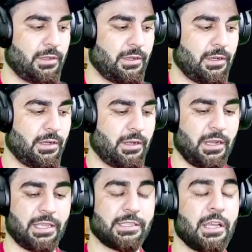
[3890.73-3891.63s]

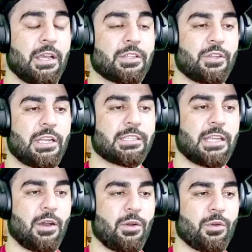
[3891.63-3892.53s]
Nice. So let's
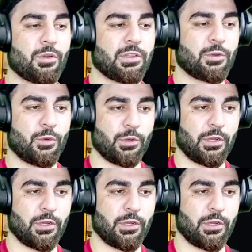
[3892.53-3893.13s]
now go to the code.